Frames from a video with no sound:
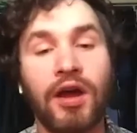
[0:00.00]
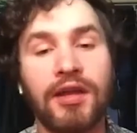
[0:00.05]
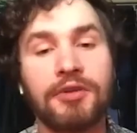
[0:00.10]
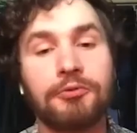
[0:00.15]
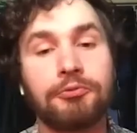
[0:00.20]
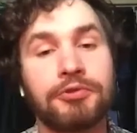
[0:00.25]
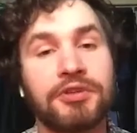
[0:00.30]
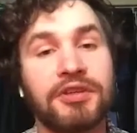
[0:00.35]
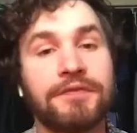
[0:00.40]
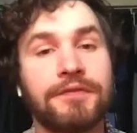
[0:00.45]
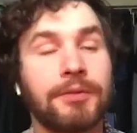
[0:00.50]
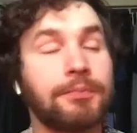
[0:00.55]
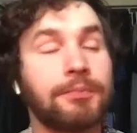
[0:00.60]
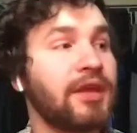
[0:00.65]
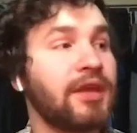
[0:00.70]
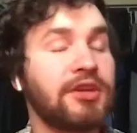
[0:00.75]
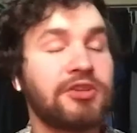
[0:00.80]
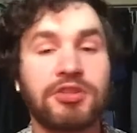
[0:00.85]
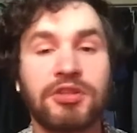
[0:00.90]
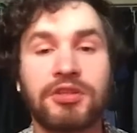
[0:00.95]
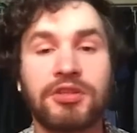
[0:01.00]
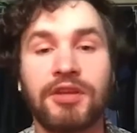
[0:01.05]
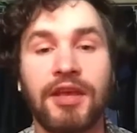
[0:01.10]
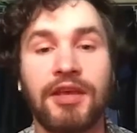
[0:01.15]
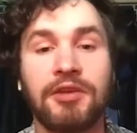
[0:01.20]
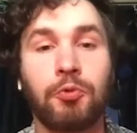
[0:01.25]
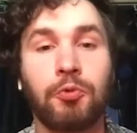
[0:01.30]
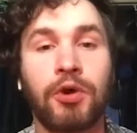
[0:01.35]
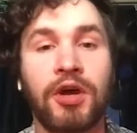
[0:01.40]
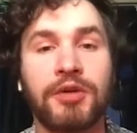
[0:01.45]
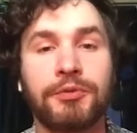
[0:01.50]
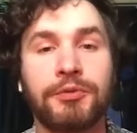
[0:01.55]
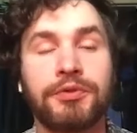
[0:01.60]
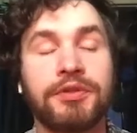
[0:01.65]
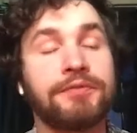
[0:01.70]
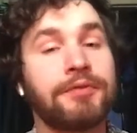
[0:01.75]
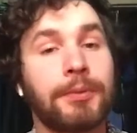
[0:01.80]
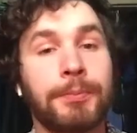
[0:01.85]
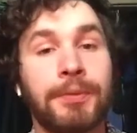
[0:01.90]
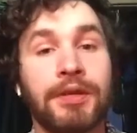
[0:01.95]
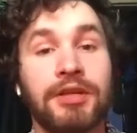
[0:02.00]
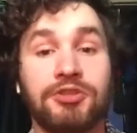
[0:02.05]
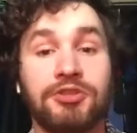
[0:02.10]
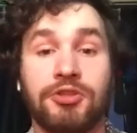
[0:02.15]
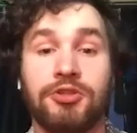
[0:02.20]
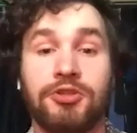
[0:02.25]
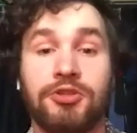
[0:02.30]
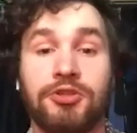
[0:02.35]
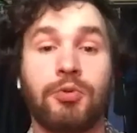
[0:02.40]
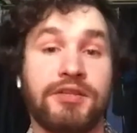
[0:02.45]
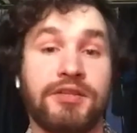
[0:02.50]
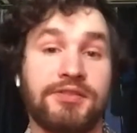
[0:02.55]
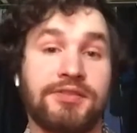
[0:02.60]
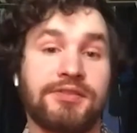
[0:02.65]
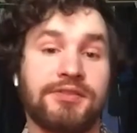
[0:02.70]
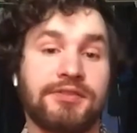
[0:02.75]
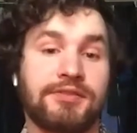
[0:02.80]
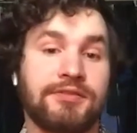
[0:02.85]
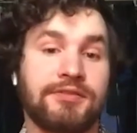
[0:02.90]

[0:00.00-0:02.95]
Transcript: why ReverbNation and why ReverbNation twice?